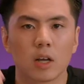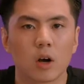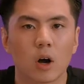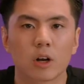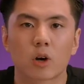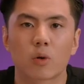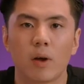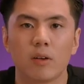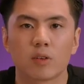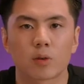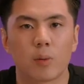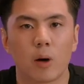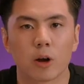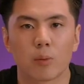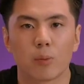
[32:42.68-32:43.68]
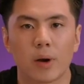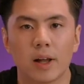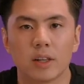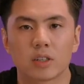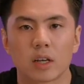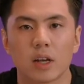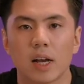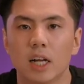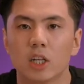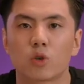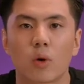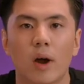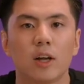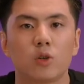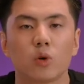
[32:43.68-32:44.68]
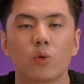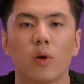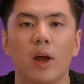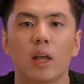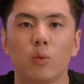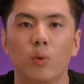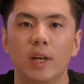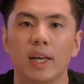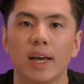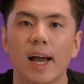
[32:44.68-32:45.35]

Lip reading: other creatives from other brands and try to create winning